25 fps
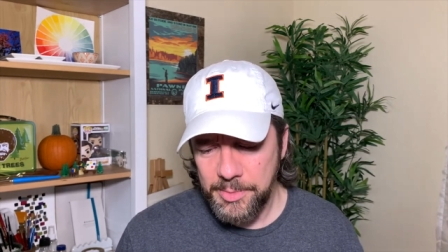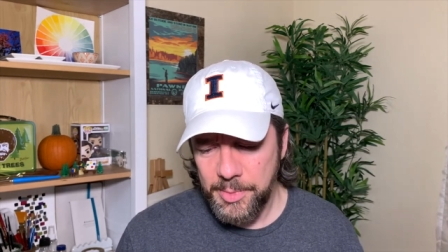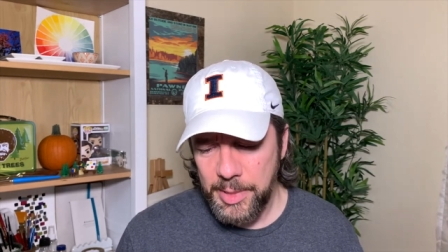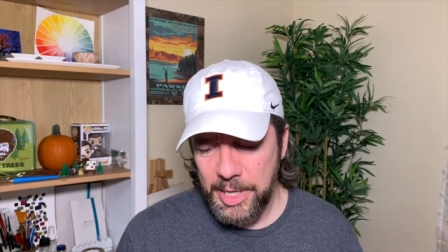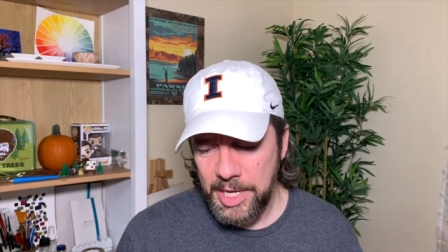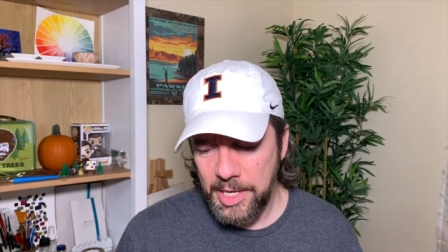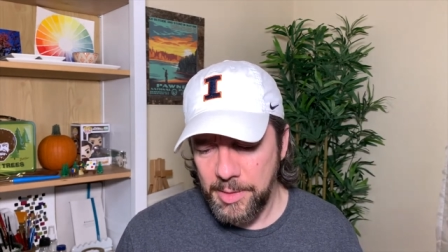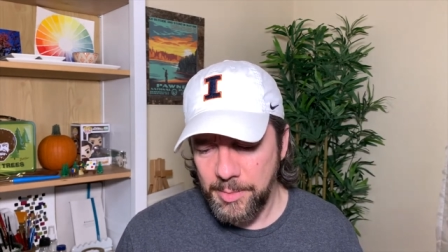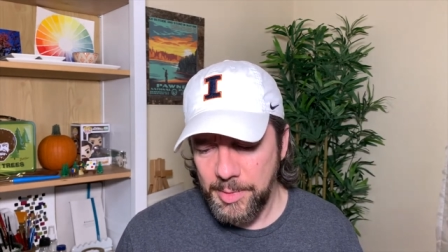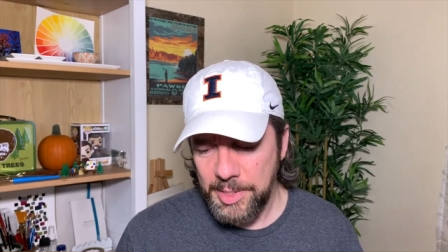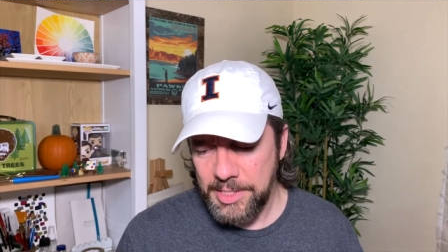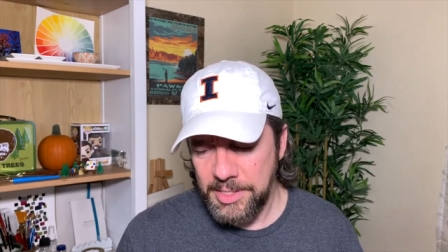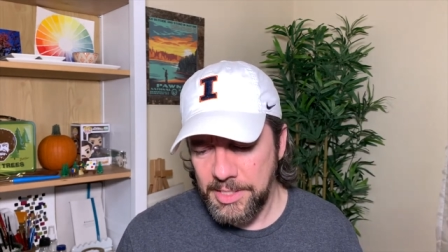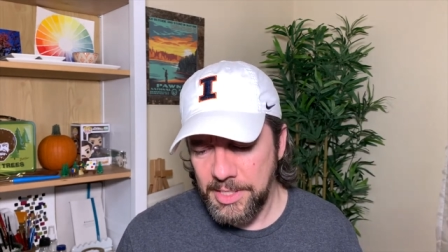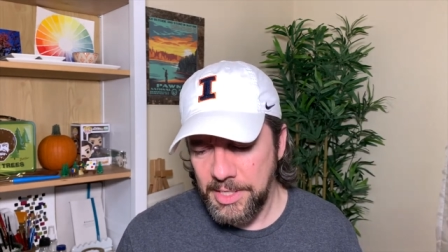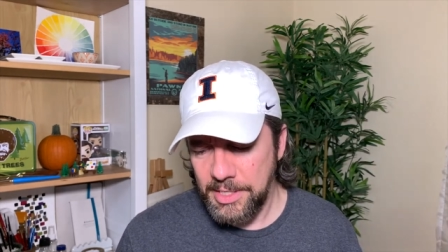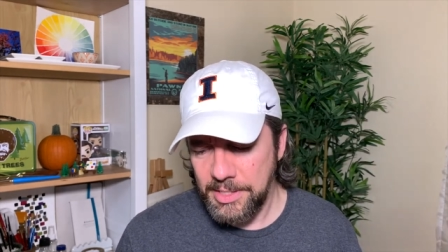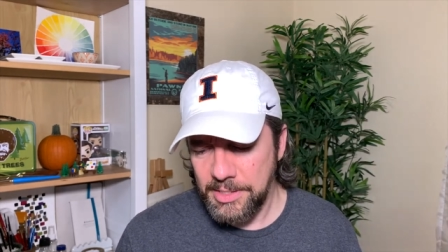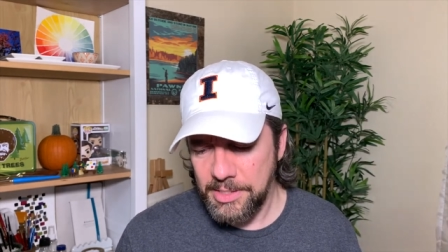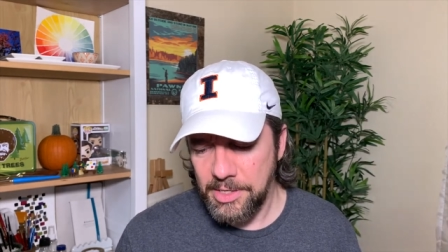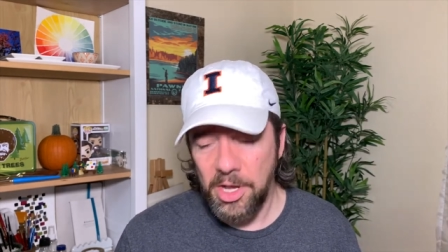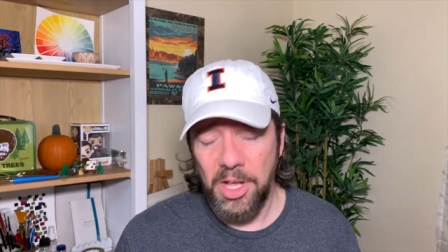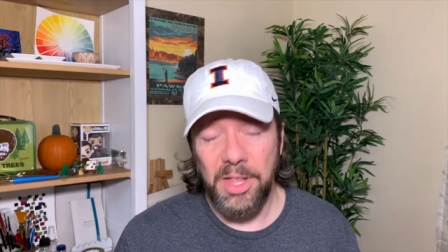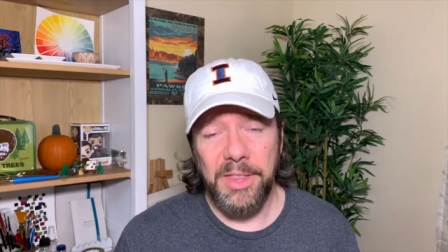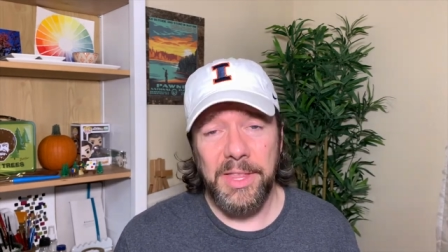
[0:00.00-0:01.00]
by ABC.
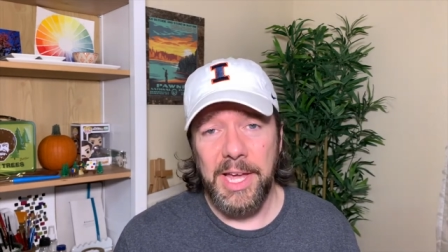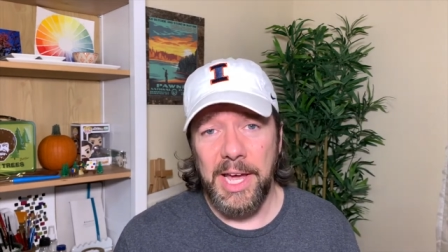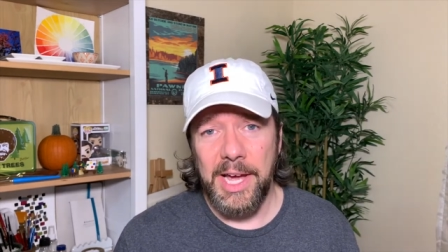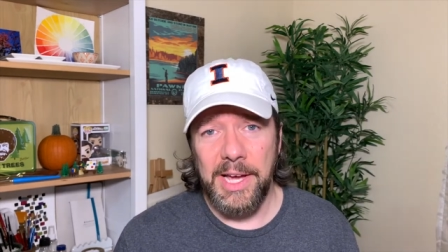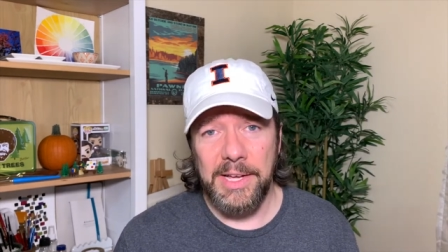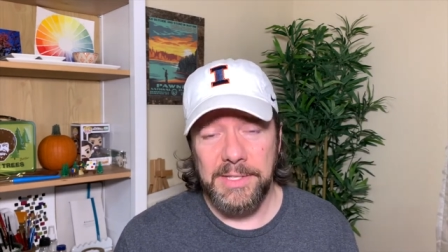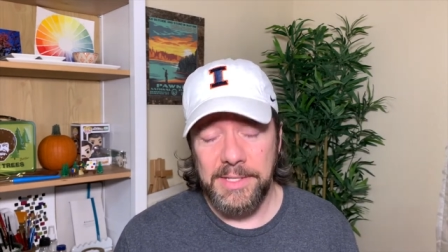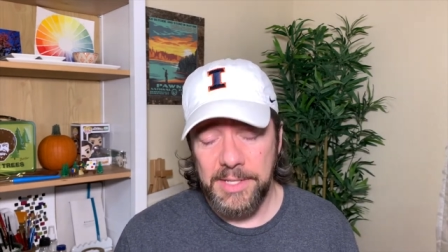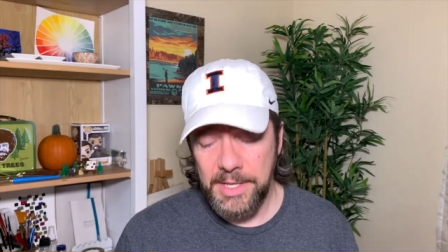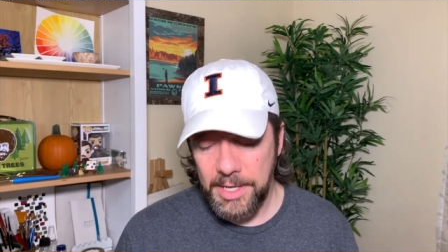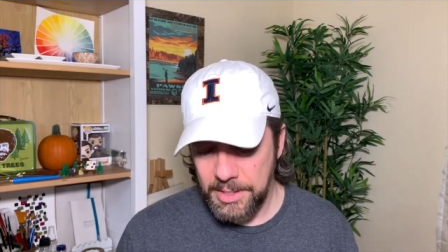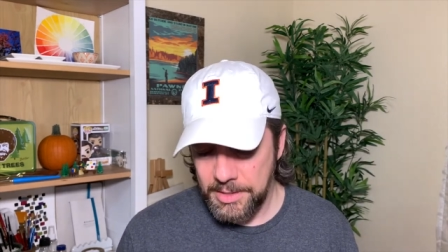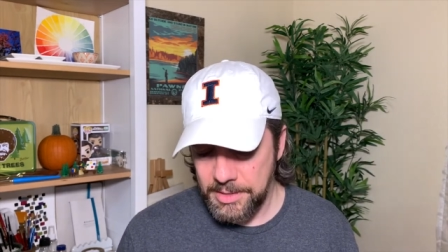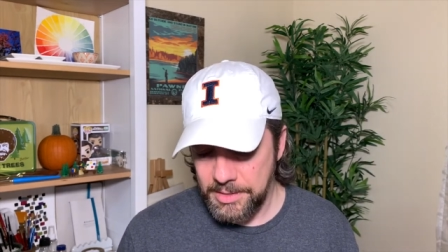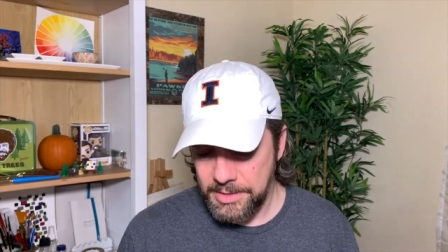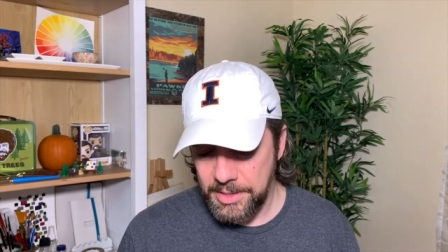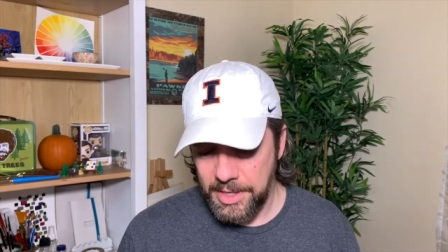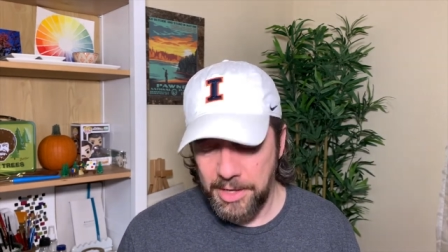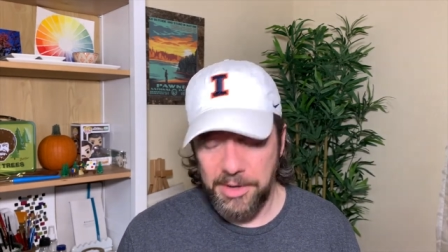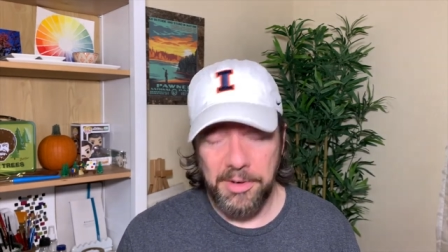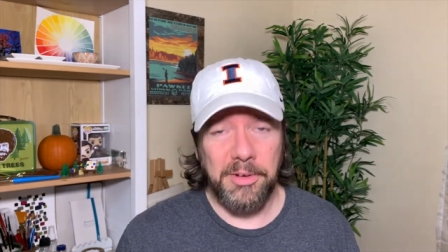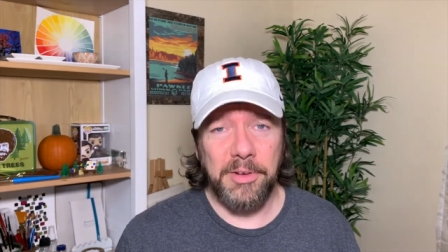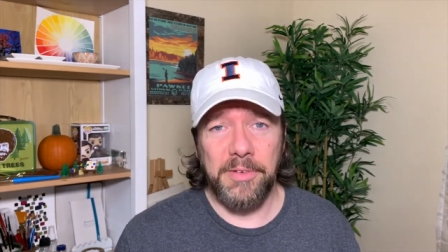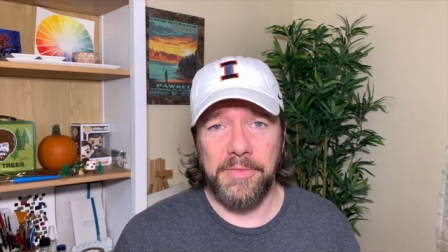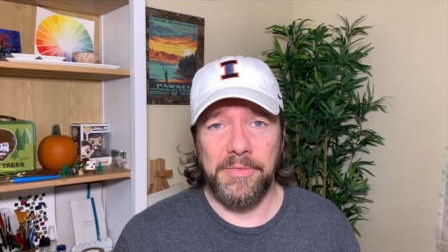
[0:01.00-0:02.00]
It's called The Assets. I
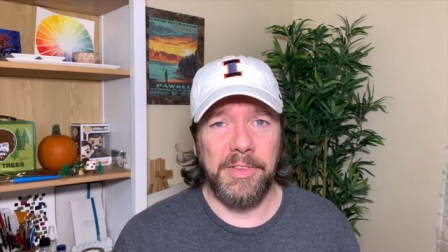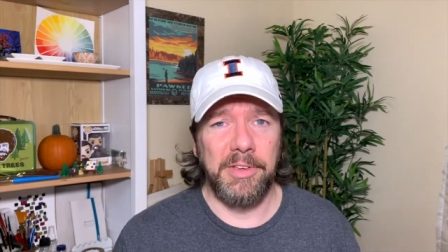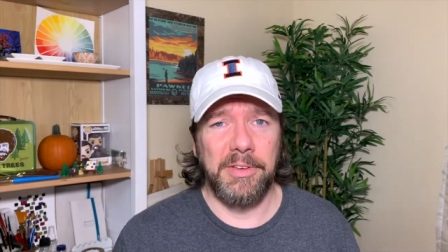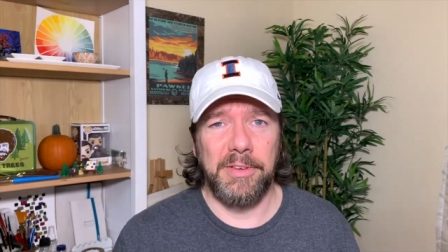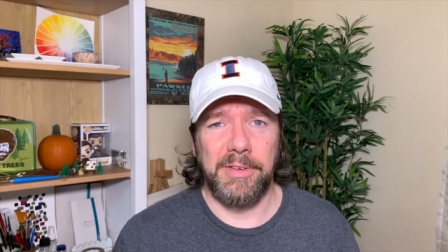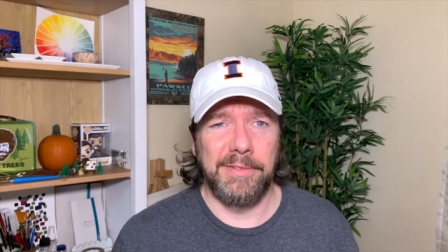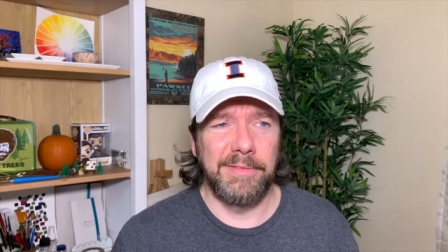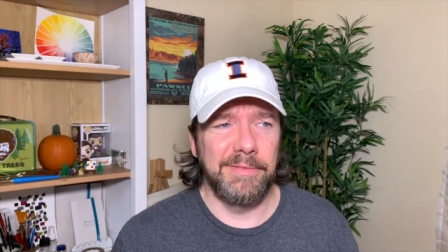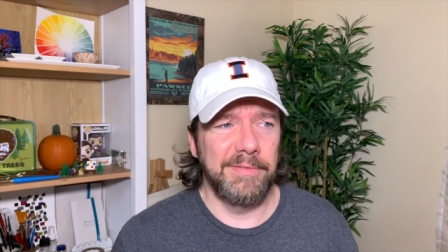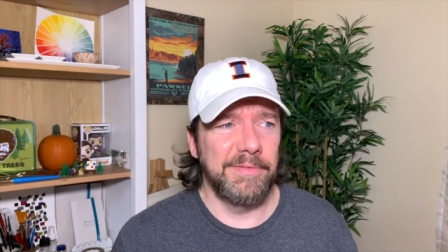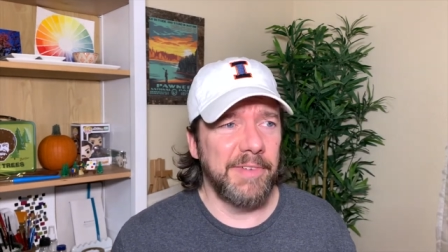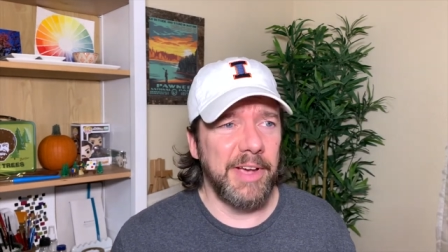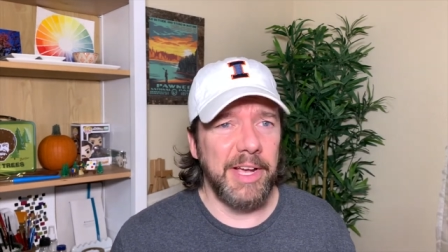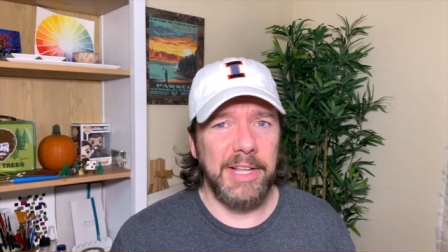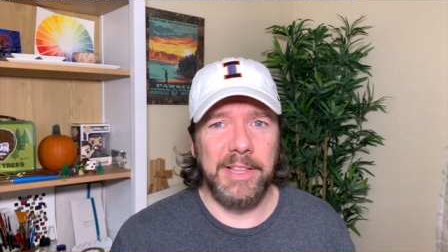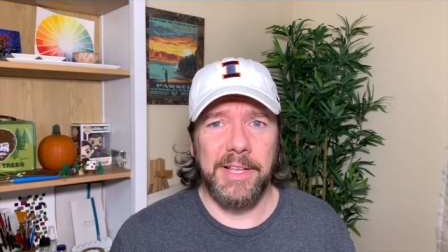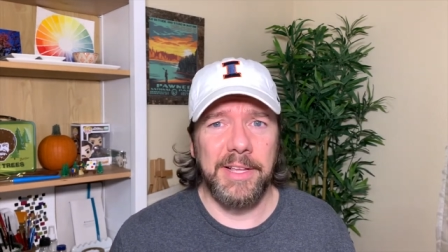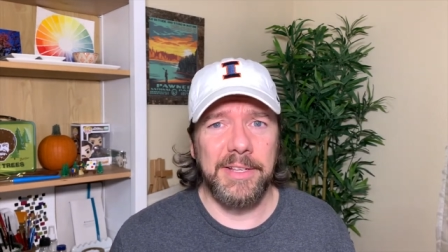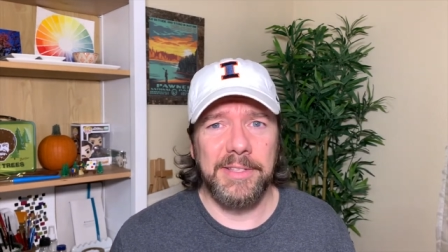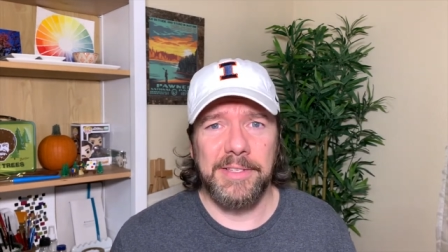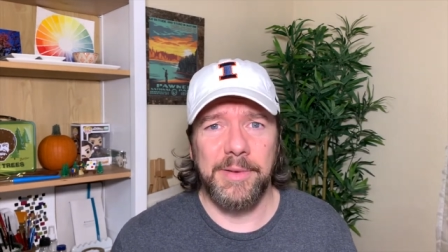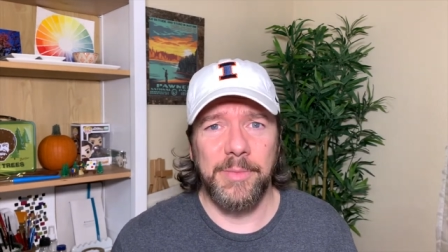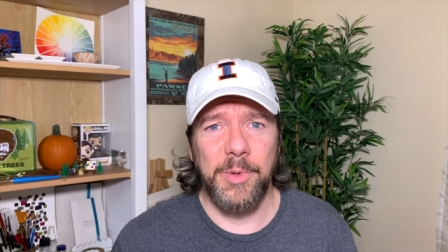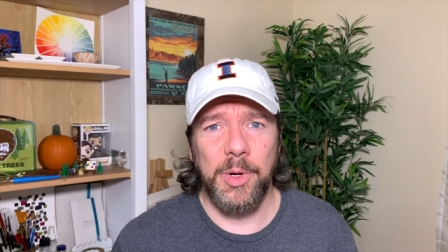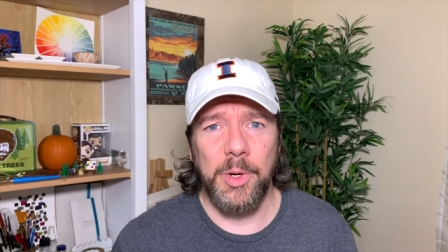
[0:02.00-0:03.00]
don't know if you can find
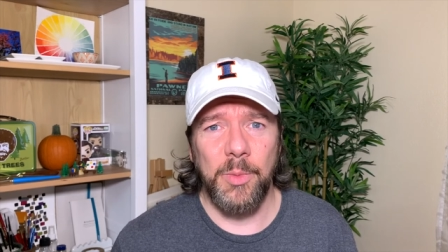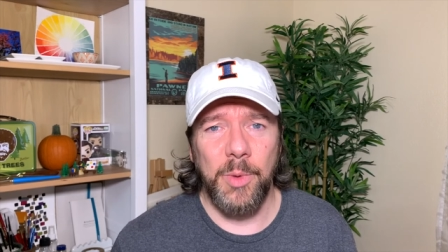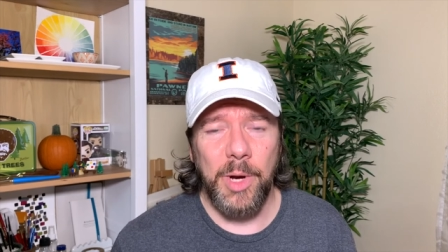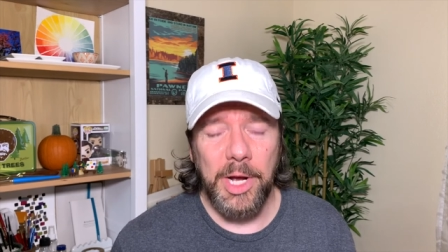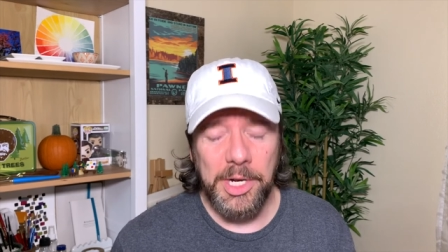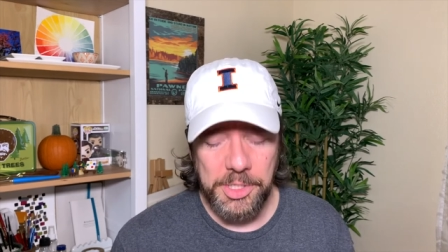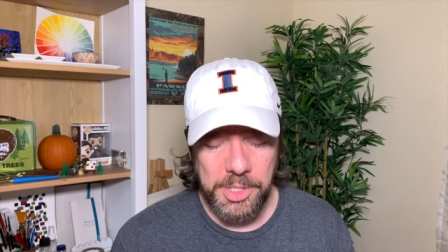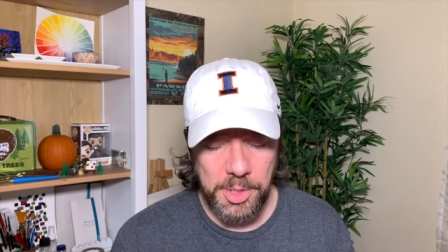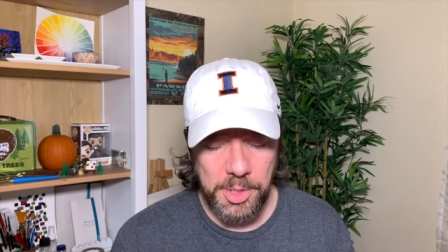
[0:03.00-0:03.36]
that somewhere and watch